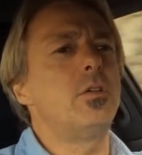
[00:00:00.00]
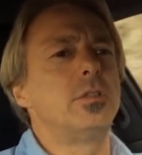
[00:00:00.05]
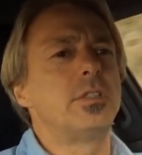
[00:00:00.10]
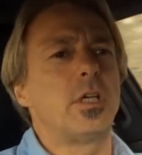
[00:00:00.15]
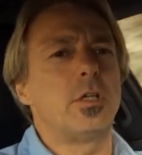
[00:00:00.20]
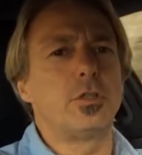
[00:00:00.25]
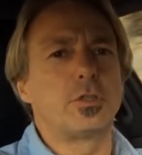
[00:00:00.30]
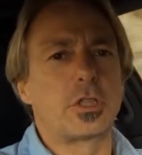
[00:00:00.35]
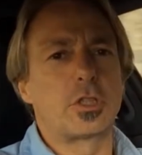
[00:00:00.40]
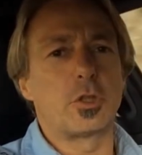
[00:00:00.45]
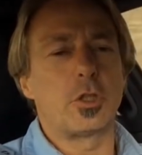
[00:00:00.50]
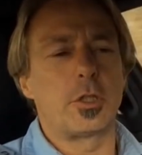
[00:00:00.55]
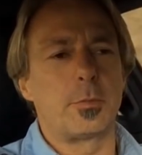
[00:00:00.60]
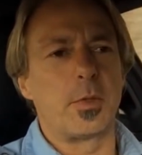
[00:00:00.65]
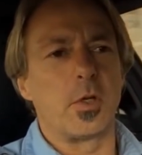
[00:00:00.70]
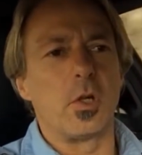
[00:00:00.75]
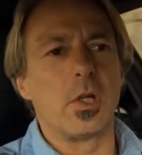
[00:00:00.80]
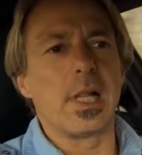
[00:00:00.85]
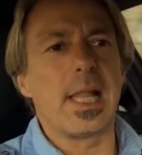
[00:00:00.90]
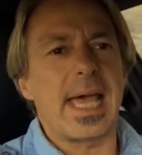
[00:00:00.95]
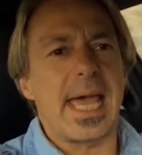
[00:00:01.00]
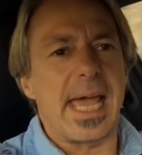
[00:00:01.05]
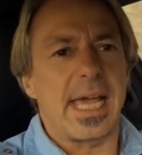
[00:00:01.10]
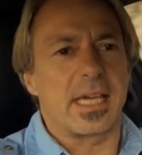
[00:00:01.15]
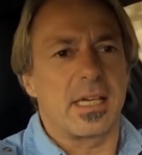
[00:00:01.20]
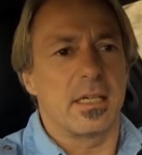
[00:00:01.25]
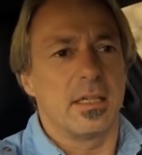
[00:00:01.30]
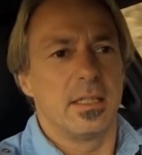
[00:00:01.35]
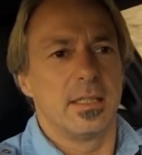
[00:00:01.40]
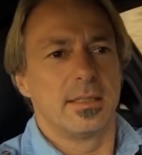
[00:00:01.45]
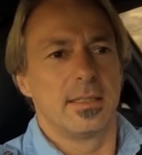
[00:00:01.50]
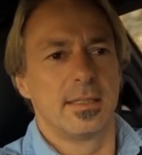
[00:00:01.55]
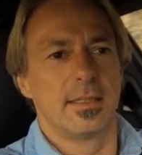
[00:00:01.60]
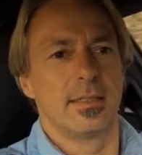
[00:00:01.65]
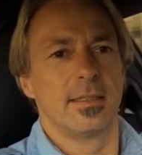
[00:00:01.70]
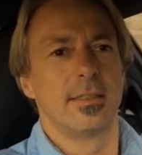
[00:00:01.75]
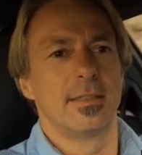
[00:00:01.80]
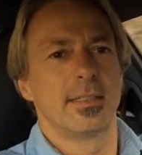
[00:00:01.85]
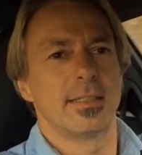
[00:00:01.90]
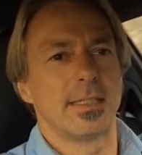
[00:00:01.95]
No turbo lag.
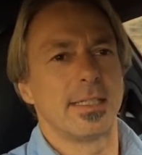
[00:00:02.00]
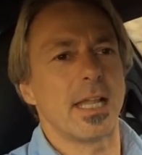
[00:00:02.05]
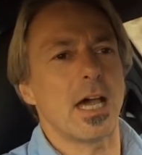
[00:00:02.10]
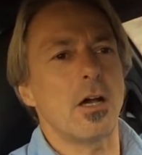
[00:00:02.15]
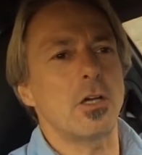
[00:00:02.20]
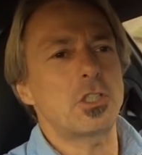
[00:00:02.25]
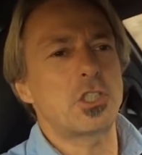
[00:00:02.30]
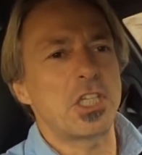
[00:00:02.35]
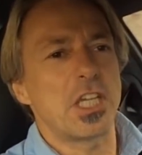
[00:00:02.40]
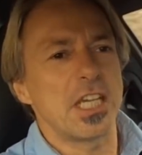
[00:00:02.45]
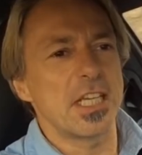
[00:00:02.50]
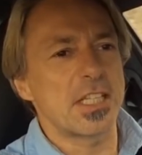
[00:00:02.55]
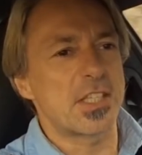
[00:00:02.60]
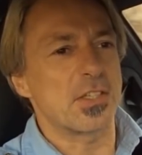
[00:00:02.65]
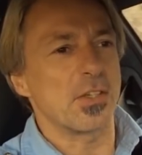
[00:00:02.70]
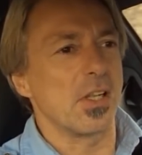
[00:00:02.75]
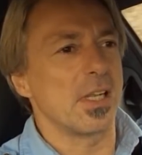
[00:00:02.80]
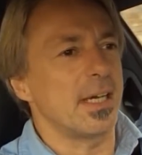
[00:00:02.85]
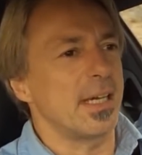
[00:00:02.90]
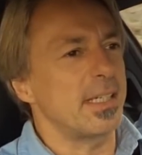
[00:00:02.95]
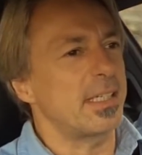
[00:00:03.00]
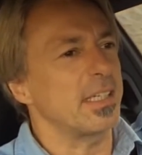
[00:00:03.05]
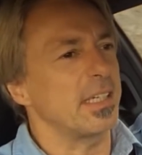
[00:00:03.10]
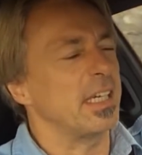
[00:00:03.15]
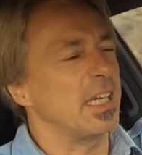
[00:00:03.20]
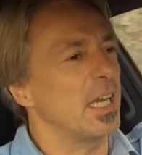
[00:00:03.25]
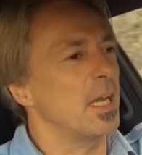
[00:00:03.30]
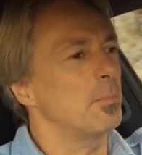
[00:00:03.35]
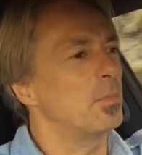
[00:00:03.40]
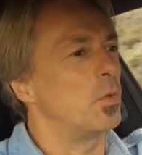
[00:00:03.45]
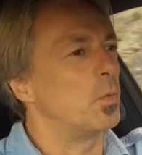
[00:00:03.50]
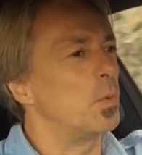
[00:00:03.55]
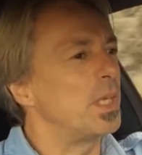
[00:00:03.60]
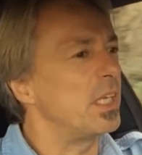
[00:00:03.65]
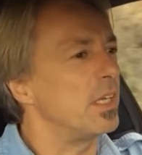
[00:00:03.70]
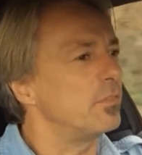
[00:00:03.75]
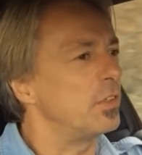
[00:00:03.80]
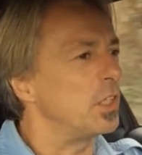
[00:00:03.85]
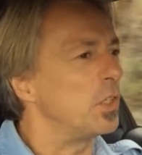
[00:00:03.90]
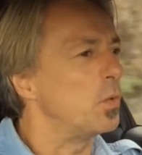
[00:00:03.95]
Now she hits you like a hammer
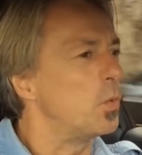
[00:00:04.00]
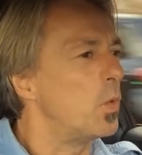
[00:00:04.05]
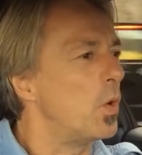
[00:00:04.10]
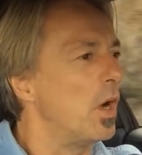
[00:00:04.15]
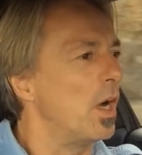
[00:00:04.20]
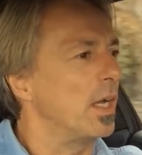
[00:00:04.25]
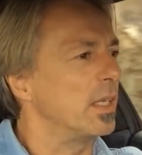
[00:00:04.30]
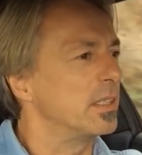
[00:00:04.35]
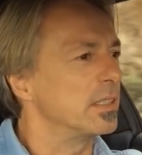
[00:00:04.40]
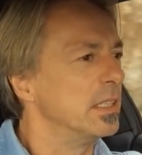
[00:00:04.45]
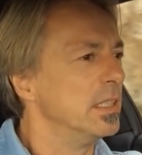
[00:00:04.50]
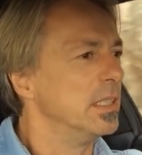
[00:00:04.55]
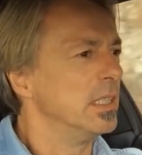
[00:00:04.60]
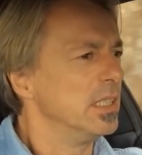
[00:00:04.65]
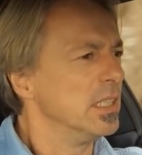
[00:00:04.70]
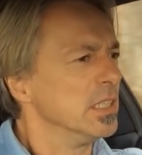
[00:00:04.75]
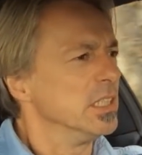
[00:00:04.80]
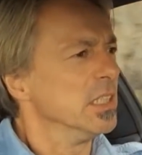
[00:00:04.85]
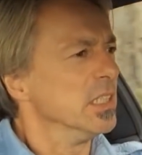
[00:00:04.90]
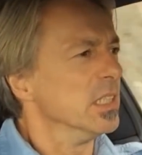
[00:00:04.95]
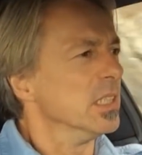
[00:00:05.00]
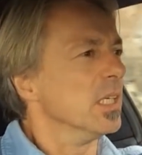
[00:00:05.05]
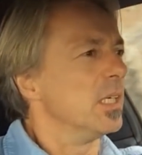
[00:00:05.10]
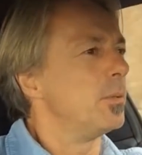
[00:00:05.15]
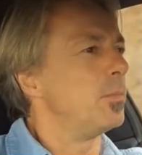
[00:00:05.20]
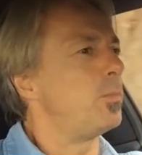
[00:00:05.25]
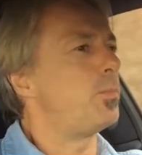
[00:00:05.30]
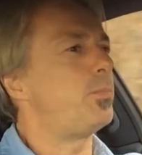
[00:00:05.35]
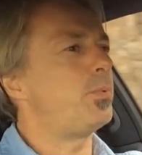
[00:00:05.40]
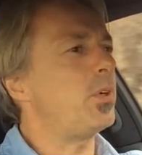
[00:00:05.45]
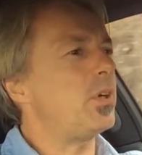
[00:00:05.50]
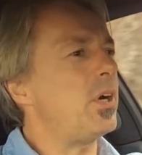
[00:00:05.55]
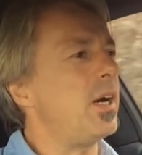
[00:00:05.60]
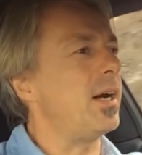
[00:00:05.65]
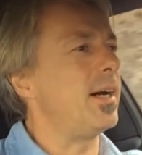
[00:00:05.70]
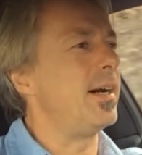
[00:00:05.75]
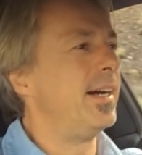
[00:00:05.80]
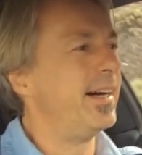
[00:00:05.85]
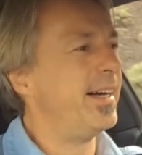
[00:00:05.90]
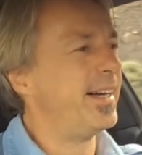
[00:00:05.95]
whenever you want.
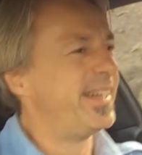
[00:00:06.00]
Wow.